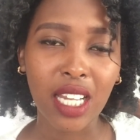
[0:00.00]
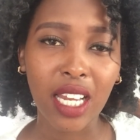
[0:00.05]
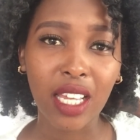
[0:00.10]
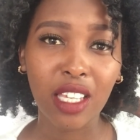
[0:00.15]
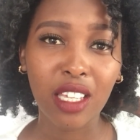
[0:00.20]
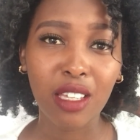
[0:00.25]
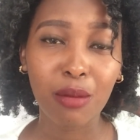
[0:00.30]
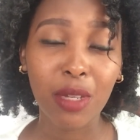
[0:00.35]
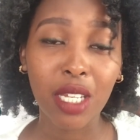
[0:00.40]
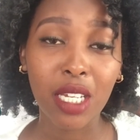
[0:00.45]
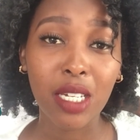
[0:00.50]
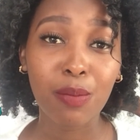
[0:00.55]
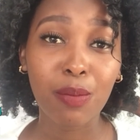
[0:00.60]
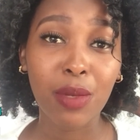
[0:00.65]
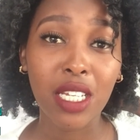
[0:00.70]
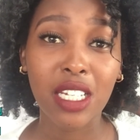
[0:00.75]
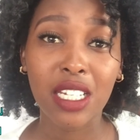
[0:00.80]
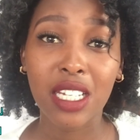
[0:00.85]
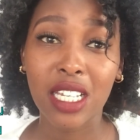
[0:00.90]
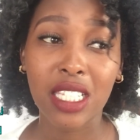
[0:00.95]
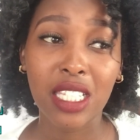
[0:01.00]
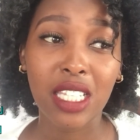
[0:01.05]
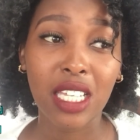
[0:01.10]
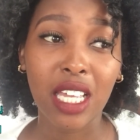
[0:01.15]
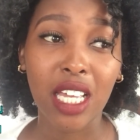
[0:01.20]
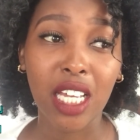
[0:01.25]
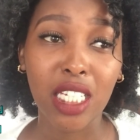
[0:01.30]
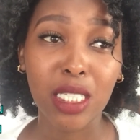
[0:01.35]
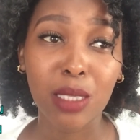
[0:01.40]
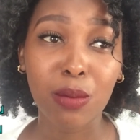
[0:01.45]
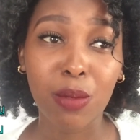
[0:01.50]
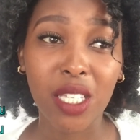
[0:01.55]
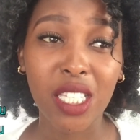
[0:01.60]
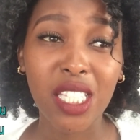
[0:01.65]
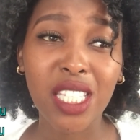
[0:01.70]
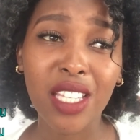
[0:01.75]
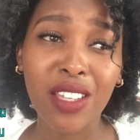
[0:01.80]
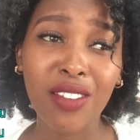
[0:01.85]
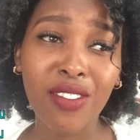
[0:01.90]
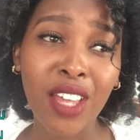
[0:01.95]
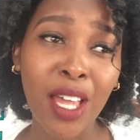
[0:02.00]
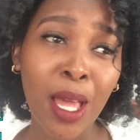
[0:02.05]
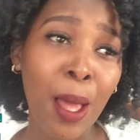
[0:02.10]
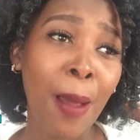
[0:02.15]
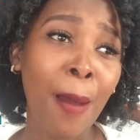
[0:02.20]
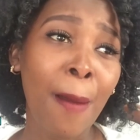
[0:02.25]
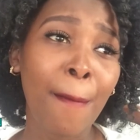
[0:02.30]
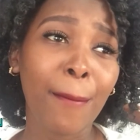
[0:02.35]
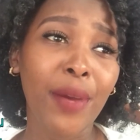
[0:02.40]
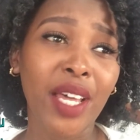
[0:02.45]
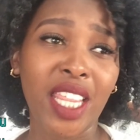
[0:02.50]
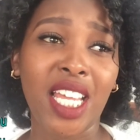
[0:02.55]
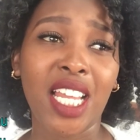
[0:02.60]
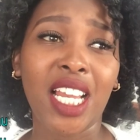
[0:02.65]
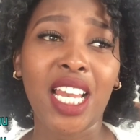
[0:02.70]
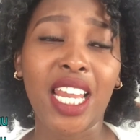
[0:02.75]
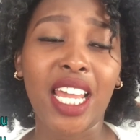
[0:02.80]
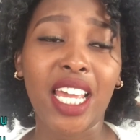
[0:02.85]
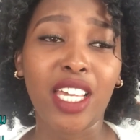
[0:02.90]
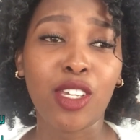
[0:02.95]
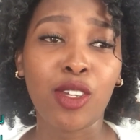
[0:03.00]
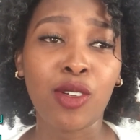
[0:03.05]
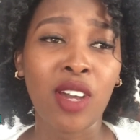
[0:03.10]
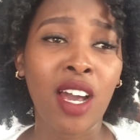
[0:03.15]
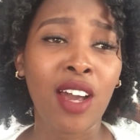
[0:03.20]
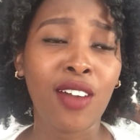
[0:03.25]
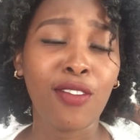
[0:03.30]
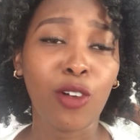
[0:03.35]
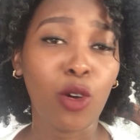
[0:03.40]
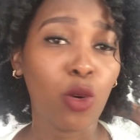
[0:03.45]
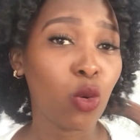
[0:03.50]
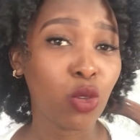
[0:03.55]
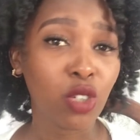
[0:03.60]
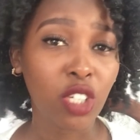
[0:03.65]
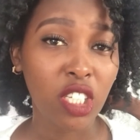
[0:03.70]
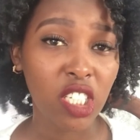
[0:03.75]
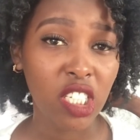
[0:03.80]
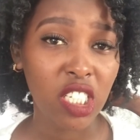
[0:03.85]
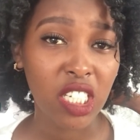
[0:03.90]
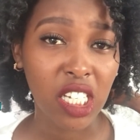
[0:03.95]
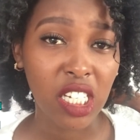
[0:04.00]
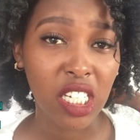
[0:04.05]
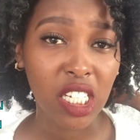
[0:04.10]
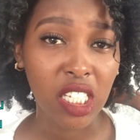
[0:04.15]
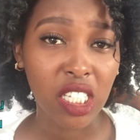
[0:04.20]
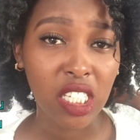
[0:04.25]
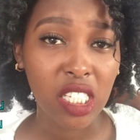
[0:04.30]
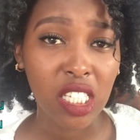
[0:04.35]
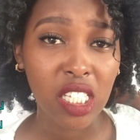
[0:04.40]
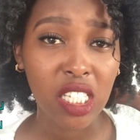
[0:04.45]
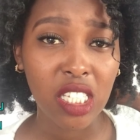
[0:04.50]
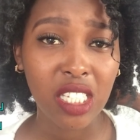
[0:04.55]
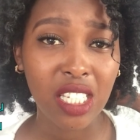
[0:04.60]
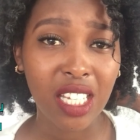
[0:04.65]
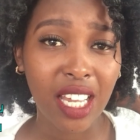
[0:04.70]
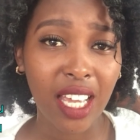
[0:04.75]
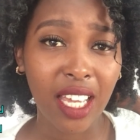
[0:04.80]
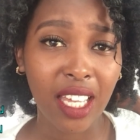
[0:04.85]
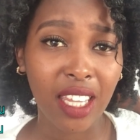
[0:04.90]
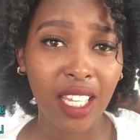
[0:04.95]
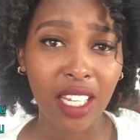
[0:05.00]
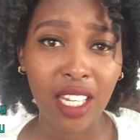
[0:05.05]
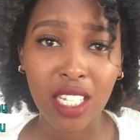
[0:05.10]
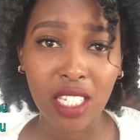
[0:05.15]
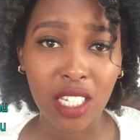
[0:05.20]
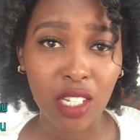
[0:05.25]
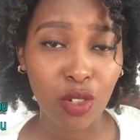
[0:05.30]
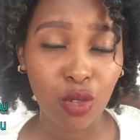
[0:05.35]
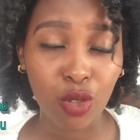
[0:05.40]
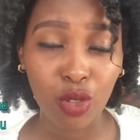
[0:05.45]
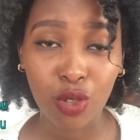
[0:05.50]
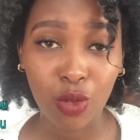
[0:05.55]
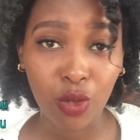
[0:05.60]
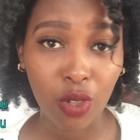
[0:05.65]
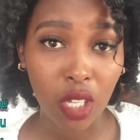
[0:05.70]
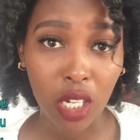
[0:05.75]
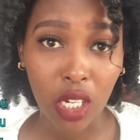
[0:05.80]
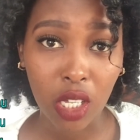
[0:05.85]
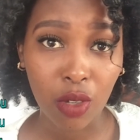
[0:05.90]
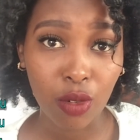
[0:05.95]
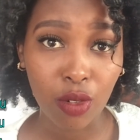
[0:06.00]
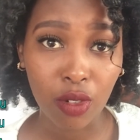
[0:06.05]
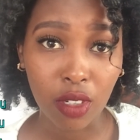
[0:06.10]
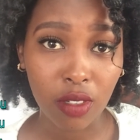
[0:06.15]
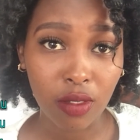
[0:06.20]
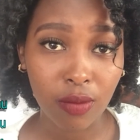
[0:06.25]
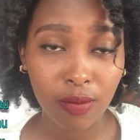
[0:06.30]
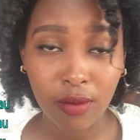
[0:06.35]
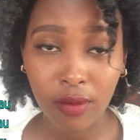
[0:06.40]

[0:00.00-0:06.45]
Like, you may be dressing expensive, but then like you have hoish tendencies, like that doesn't do you any good.